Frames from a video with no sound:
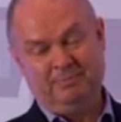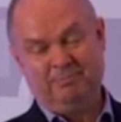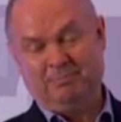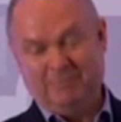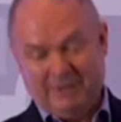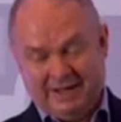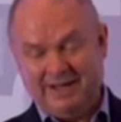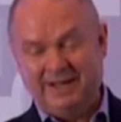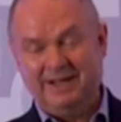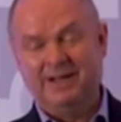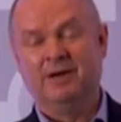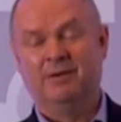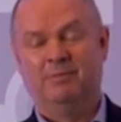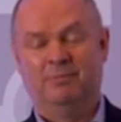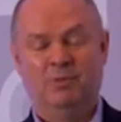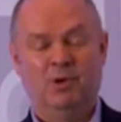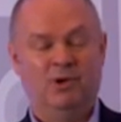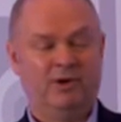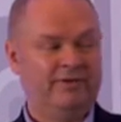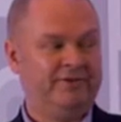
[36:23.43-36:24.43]
be
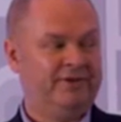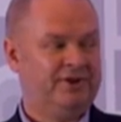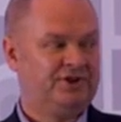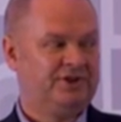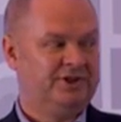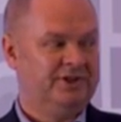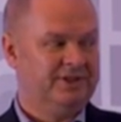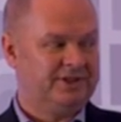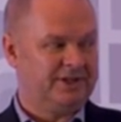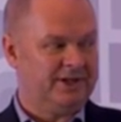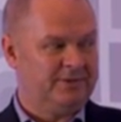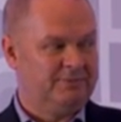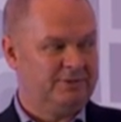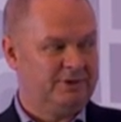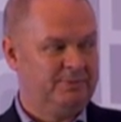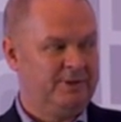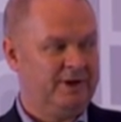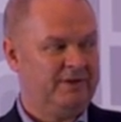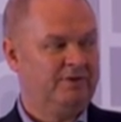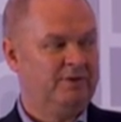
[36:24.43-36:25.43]
more efficient and to
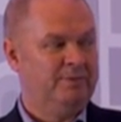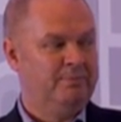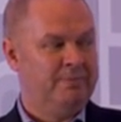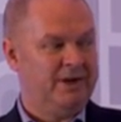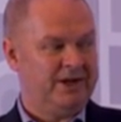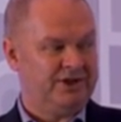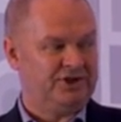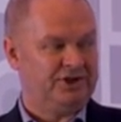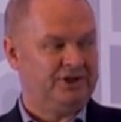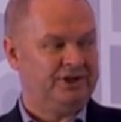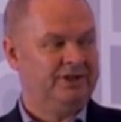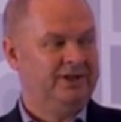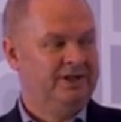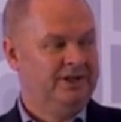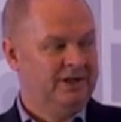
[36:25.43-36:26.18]
be able to measure